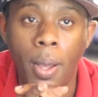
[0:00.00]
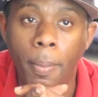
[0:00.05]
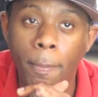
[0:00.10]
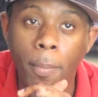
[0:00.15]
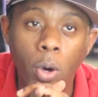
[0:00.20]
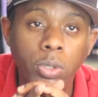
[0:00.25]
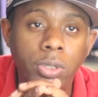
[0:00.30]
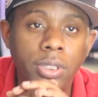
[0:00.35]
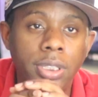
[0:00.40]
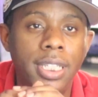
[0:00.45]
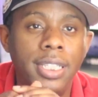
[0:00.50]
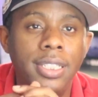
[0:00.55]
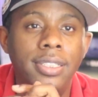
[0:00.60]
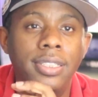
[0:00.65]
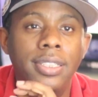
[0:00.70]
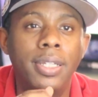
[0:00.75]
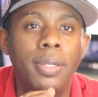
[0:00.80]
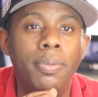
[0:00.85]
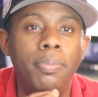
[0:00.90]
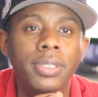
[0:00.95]
Most of
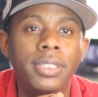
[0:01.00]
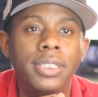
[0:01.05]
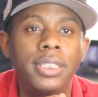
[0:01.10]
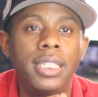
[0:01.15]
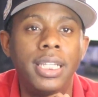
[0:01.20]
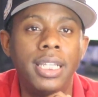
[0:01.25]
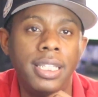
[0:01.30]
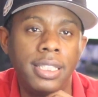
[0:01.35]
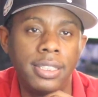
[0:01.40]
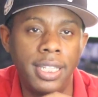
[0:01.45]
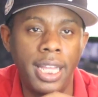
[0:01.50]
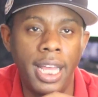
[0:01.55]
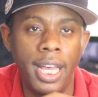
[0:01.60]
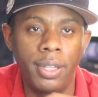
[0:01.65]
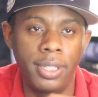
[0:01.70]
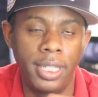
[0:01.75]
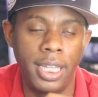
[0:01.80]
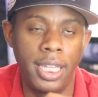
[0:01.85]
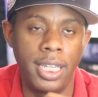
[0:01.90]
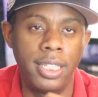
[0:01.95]
these machines
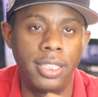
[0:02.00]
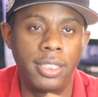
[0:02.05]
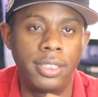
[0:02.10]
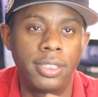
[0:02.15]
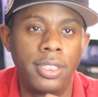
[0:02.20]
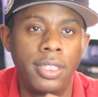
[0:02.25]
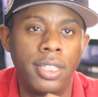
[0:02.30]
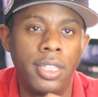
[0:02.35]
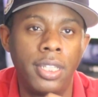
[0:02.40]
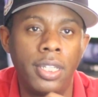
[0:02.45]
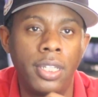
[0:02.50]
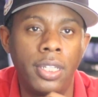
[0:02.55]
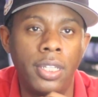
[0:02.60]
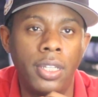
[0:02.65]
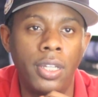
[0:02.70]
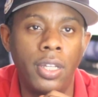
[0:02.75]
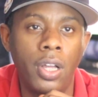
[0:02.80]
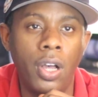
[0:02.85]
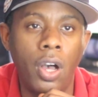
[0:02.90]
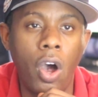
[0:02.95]
nowadays
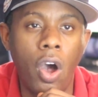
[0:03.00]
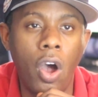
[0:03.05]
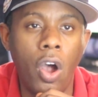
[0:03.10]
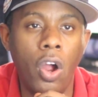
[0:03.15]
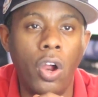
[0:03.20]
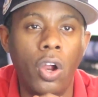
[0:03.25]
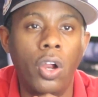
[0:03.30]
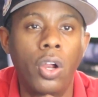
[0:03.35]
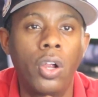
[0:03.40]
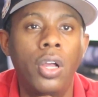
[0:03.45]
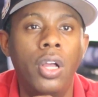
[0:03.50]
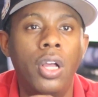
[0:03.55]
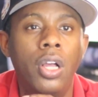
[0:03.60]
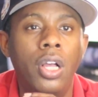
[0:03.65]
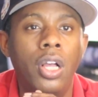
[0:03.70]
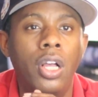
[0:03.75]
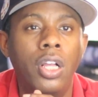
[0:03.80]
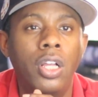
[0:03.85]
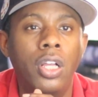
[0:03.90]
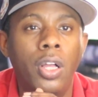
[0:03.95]
are
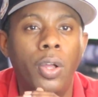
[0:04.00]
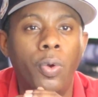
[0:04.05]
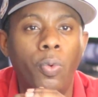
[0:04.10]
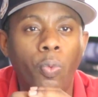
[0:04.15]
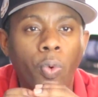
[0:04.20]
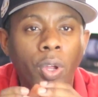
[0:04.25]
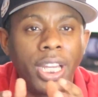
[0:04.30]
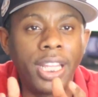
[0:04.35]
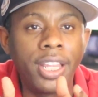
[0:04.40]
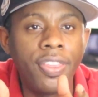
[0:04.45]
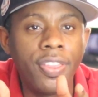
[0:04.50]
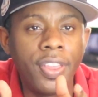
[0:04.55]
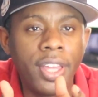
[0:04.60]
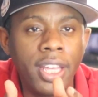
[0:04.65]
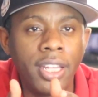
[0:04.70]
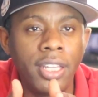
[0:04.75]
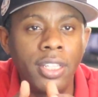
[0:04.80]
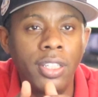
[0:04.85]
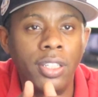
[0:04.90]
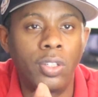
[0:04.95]
really
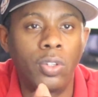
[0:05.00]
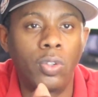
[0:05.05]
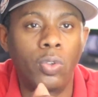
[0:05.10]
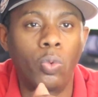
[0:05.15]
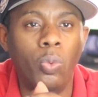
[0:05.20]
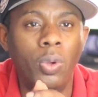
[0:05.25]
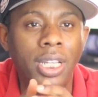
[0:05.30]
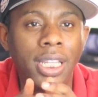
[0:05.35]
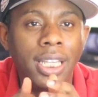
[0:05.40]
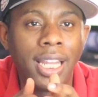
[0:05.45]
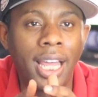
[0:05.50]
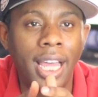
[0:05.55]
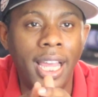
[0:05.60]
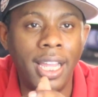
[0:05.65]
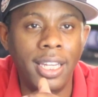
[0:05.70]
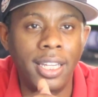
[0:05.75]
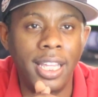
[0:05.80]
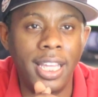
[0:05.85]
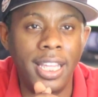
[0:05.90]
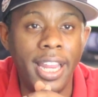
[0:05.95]
thin, really
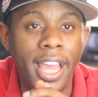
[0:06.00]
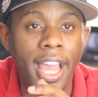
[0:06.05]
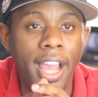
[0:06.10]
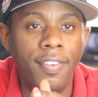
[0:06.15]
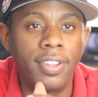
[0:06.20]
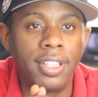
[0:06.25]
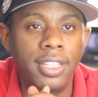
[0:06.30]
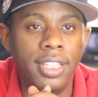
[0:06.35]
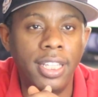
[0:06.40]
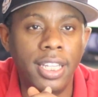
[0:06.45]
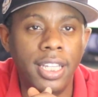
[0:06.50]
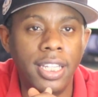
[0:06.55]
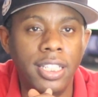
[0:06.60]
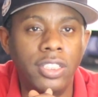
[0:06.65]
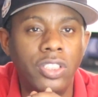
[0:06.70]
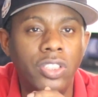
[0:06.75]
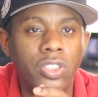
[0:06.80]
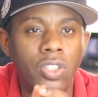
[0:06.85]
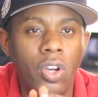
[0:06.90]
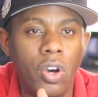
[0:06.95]
light, and everything is
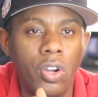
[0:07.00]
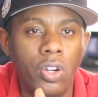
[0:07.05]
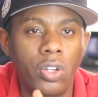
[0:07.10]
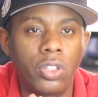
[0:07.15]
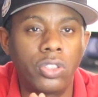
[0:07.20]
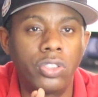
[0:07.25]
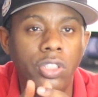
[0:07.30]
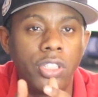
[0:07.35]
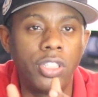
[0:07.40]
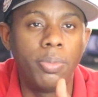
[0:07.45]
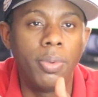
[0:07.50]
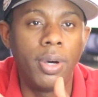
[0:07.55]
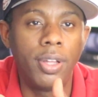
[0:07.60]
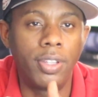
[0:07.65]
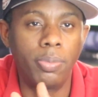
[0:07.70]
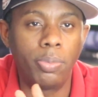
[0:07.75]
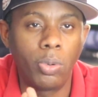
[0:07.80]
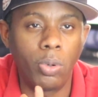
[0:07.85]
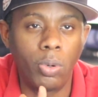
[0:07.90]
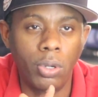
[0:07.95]
soldered to the
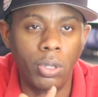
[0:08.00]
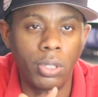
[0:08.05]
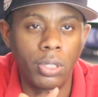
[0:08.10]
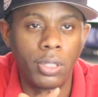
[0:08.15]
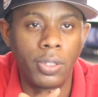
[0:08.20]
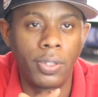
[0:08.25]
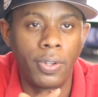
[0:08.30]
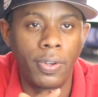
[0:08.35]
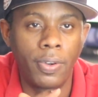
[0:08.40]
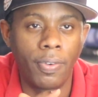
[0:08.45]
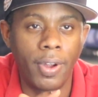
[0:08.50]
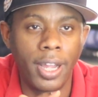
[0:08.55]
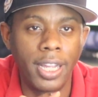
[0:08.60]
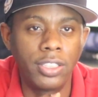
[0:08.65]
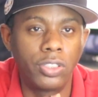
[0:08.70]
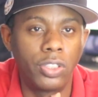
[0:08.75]
motherboard, right?